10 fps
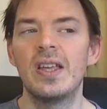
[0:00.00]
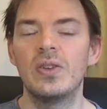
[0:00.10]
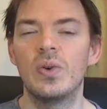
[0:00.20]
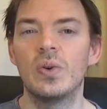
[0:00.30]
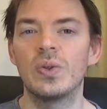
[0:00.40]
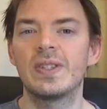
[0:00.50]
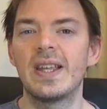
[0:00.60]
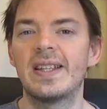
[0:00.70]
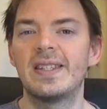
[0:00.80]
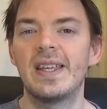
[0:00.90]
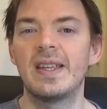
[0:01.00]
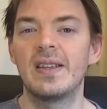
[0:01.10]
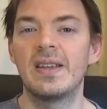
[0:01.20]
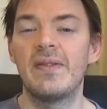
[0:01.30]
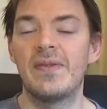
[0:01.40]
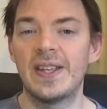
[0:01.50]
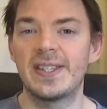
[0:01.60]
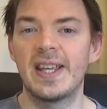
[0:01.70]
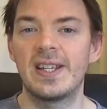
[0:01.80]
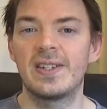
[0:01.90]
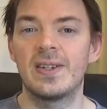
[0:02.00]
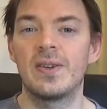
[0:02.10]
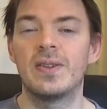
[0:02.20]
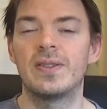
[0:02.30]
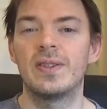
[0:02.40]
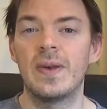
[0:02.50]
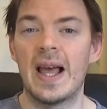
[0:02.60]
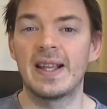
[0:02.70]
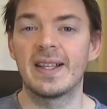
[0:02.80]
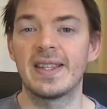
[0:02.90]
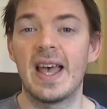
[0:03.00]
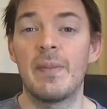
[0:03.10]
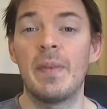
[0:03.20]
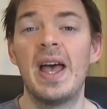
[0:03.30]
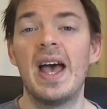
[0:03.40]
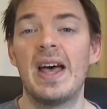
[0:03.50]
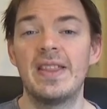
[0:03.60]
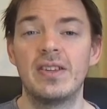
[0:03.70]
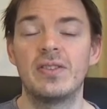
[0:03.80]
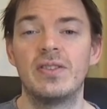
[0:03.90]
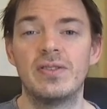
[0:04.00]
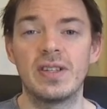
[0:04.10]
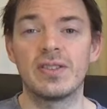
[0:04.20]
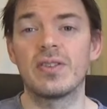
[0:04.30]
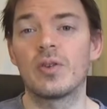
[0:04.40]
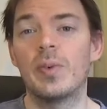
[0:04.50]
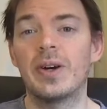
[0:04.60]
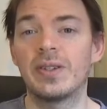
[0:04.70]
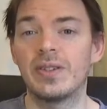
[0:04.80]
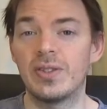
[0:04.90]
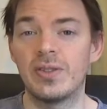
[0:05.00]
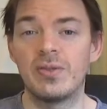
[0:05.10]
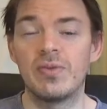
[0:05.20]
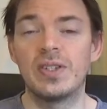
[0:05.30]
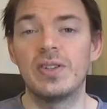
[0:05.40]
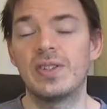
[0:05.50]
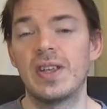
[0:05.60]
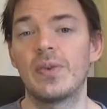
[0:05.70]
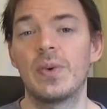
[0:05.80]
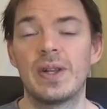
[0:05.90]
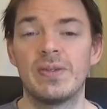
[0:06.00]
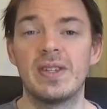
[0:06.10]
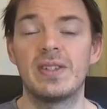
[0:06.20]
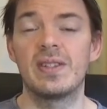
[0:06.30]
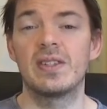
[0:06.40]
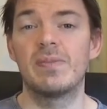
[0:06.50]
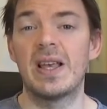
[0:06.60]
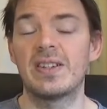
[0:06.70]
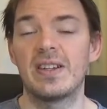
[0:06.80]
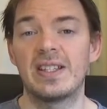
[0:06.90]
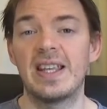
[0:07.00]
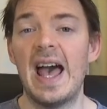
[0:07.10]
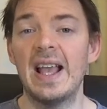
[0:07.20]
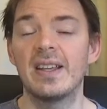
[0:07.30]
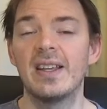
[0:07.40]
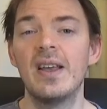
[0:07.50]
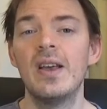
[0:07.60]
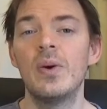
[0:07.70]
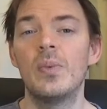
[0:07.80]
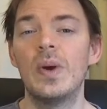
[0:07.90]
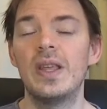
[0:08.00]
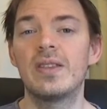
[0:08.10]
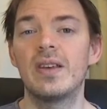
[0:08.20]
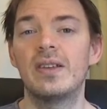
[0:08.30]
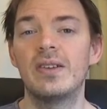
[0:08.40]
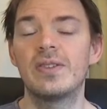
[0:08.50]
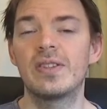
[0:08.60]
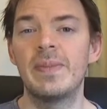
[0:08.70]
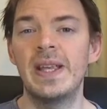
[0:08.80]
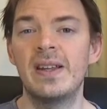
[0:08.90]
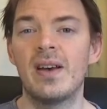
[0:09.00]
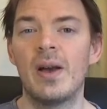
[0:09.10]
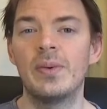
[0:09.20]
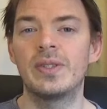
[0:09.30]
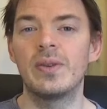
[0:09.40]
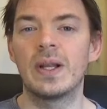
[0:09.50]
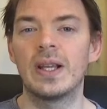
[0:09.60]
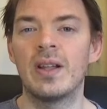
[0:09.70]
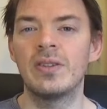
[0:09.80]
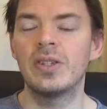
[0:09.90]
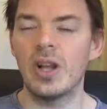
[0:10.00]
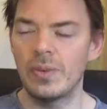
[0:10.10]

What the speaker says: You're setting Infestation onto Alakazam, and then you're using Struggle Bug to reduce everyone else's special attack. With Luzamine, I was doing lunge.